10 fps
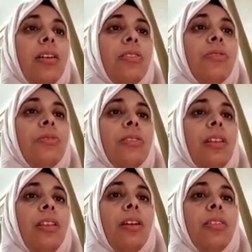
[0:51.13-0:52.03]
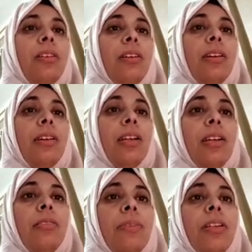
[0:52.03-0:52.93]
who said that
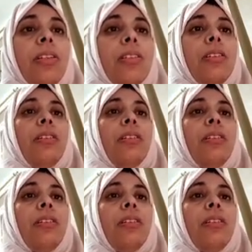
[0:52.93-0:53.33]
curriculum is